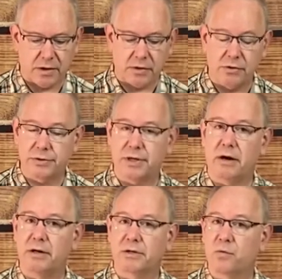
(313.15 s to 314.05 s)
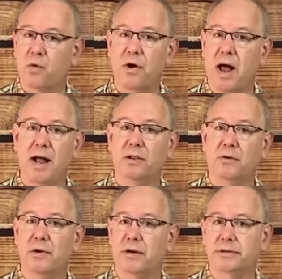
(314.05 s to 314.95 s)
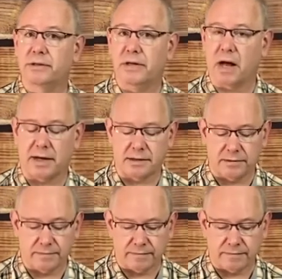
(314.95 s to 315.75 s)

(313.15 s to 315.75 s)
whose hearts were not loyal to God,